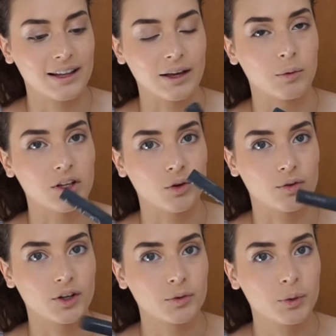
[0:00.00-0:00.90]
Like when you
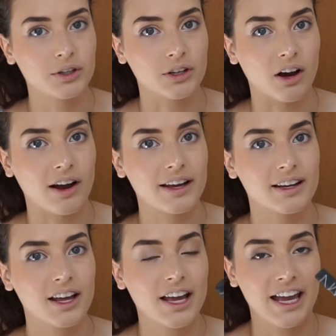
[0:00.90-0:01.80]
first put it
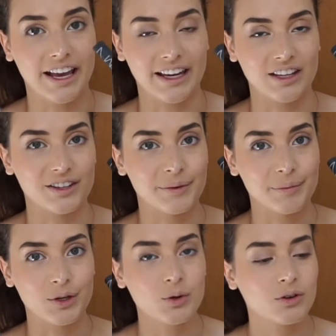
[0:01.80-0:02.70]
on, it is
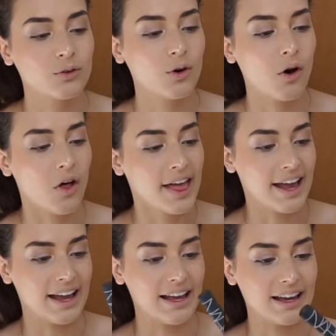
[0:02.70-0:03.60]
beautiful
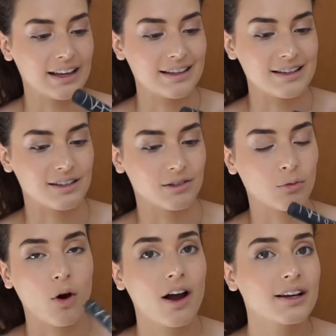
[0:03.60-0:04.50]
and the
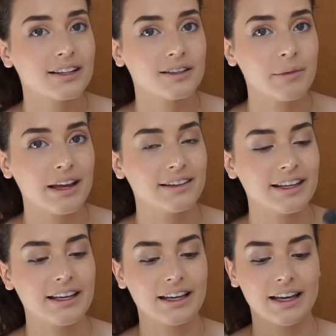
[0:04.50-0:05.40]
wand is
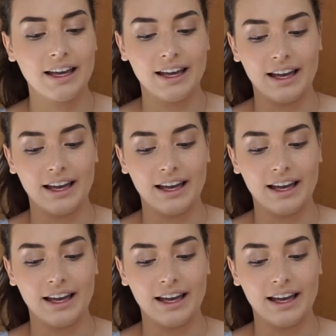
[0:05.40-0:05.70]
amazing